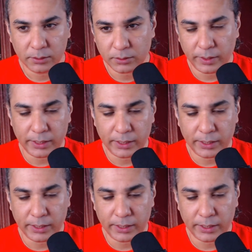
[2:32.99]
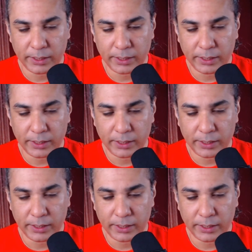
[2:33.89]
So it remains to be seen what
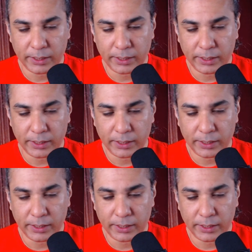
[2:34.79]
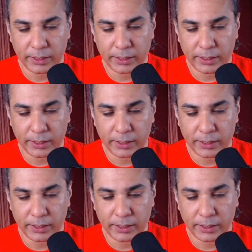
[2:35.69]

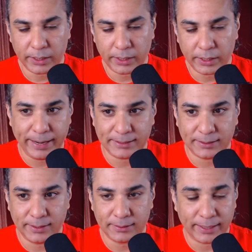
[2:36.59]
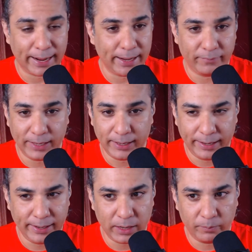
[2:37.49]
role India plays in this. Will
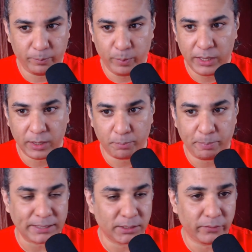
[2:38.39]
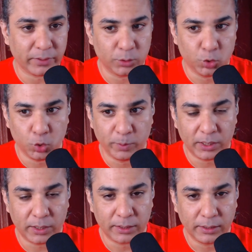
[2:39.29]
India be a passive
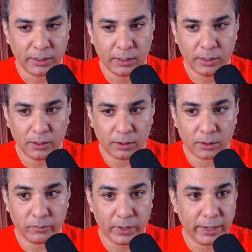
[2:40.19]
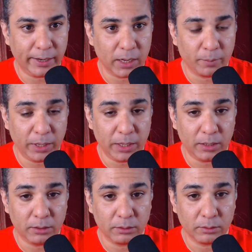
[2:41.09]
consumer, or will India
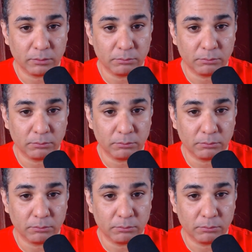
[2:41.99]
be